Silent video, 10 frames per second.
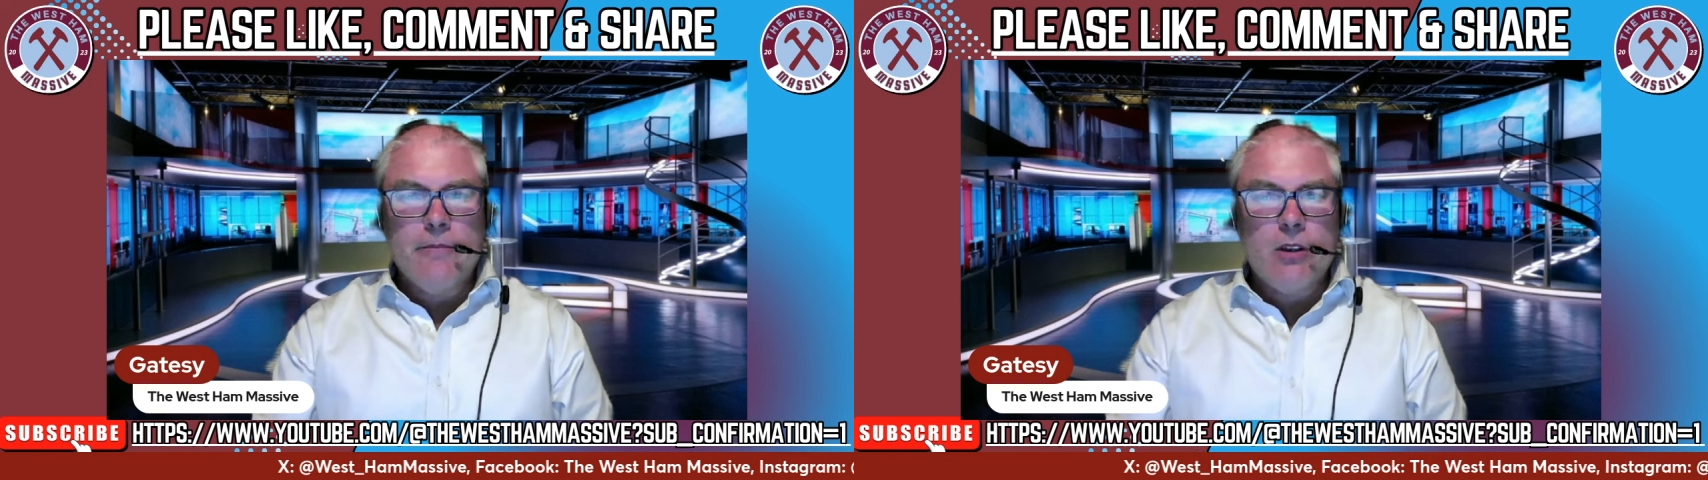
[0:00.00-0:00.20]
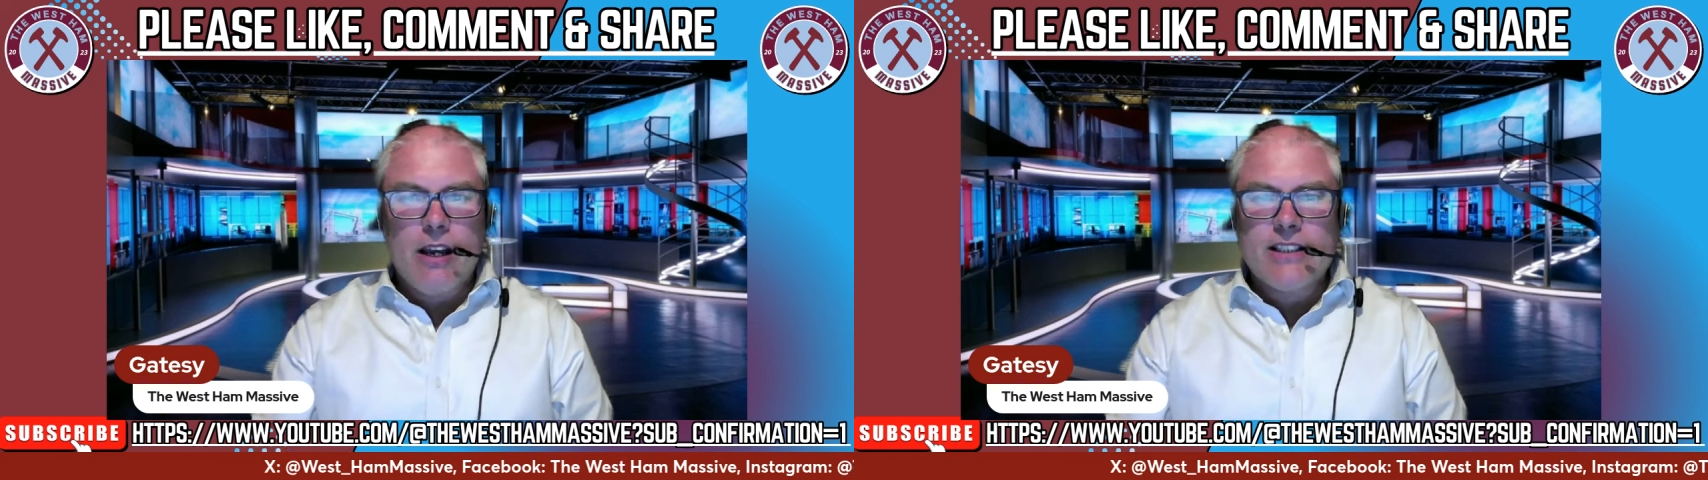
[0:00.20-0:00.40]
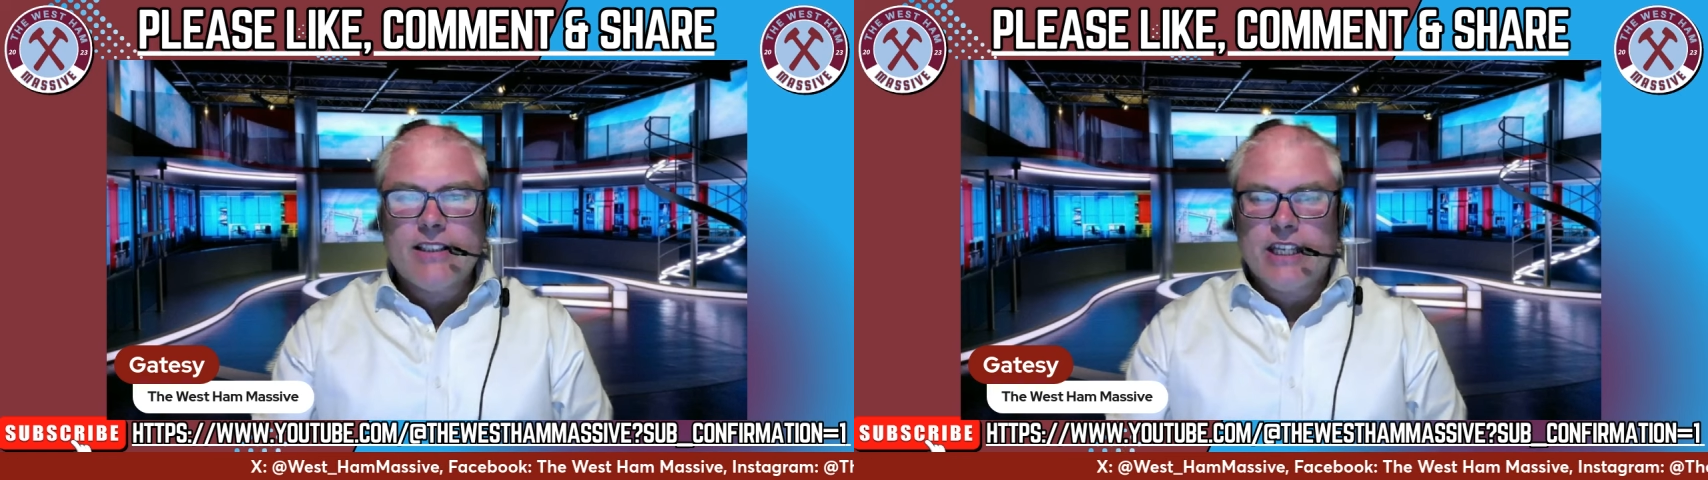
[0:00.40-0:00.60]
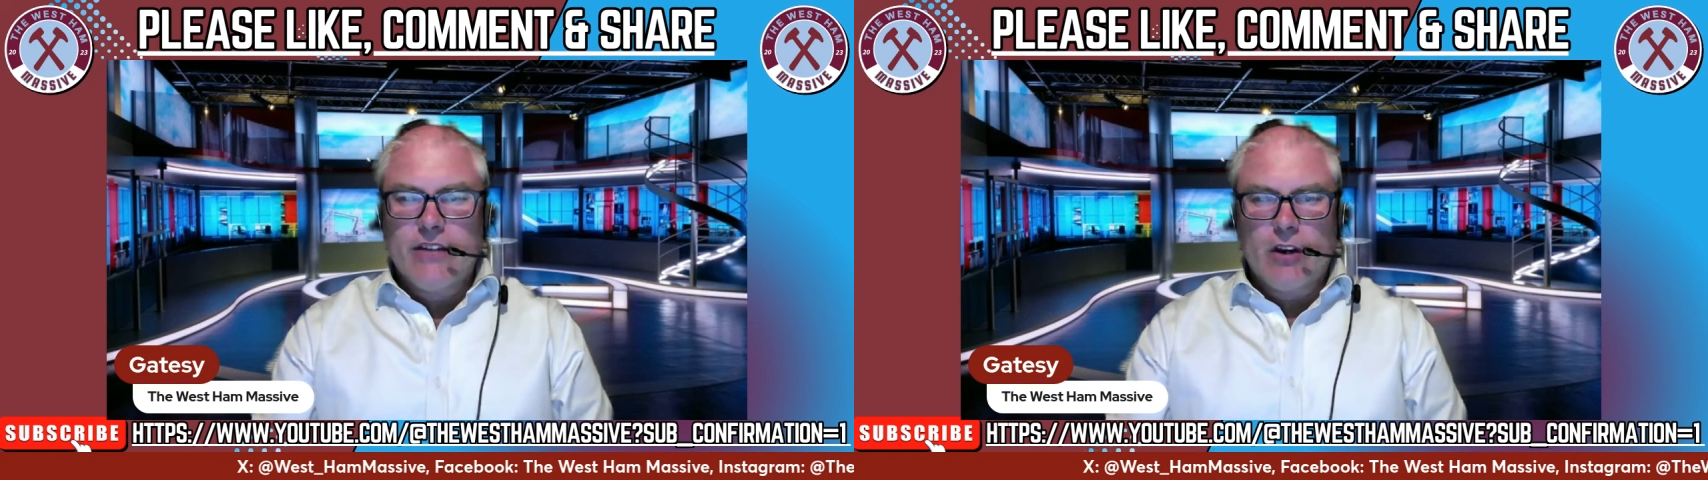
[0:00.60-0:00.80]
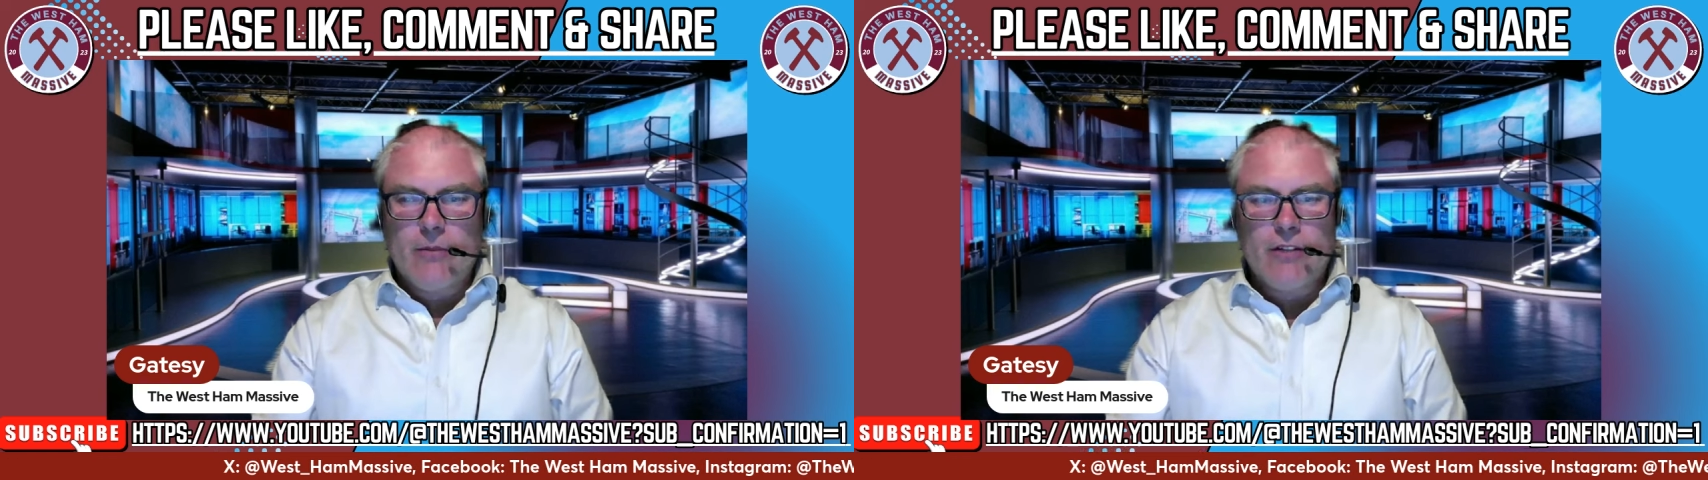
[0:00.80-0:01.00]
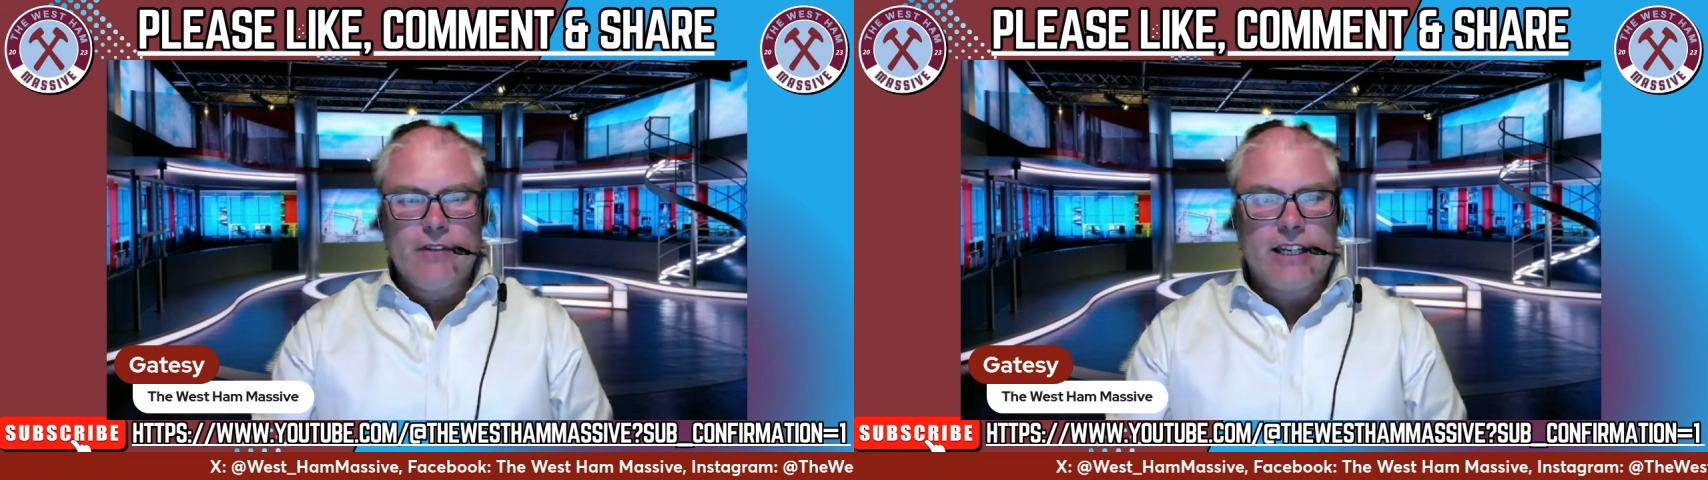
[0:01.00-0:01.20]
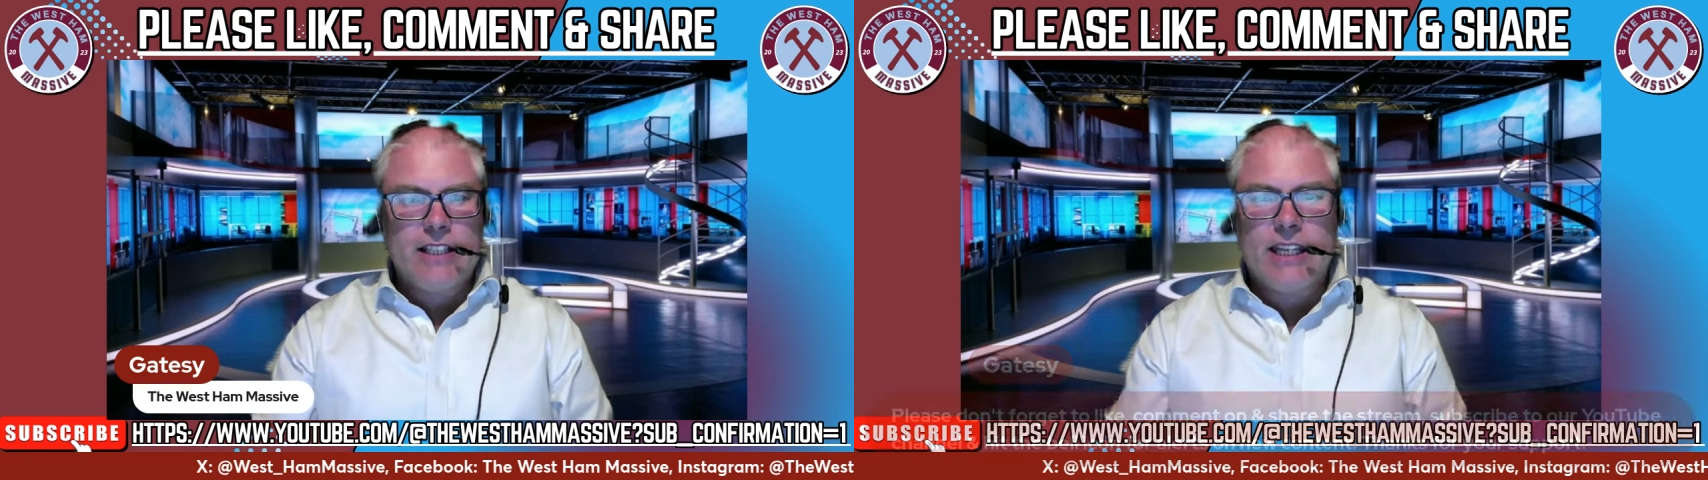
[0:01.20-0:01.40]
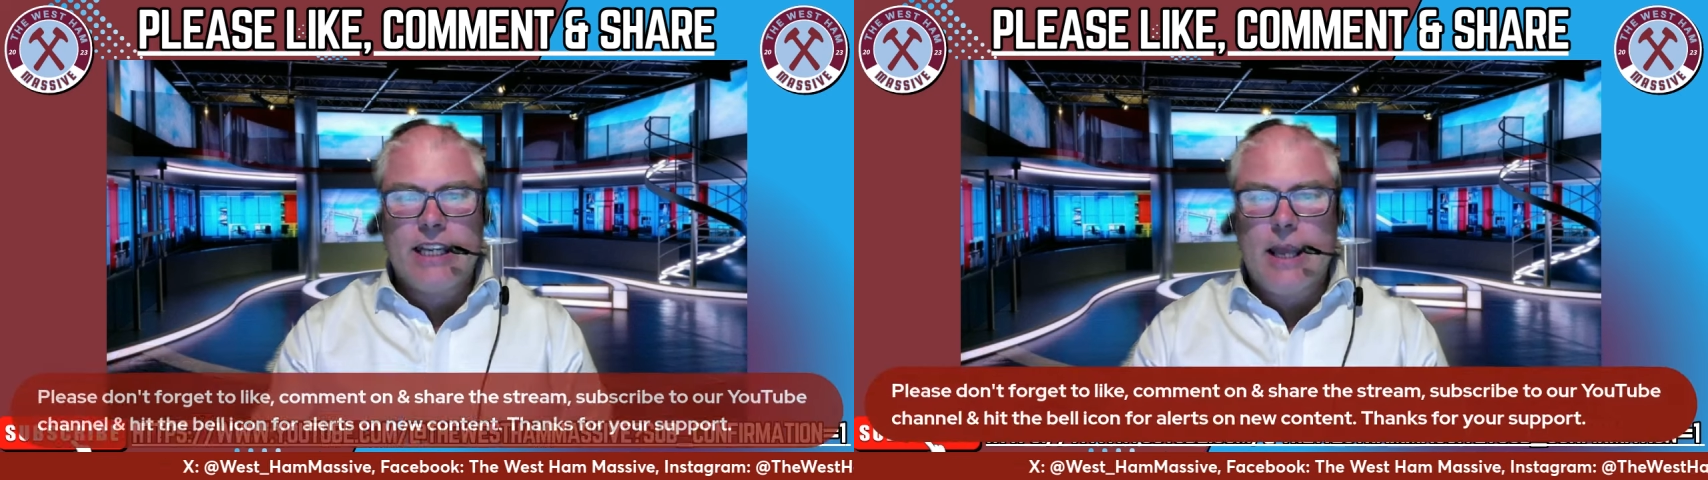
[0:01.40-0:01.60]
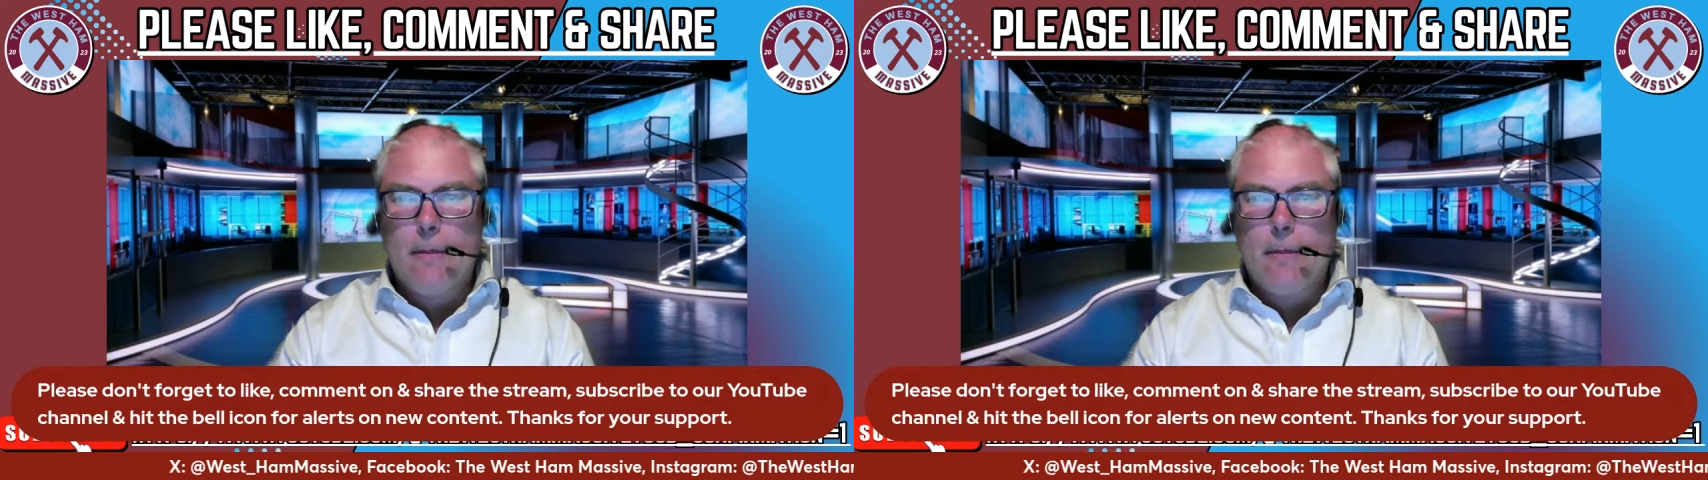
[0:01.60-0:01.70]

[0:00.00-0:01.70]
Guys, thank you very much for listening.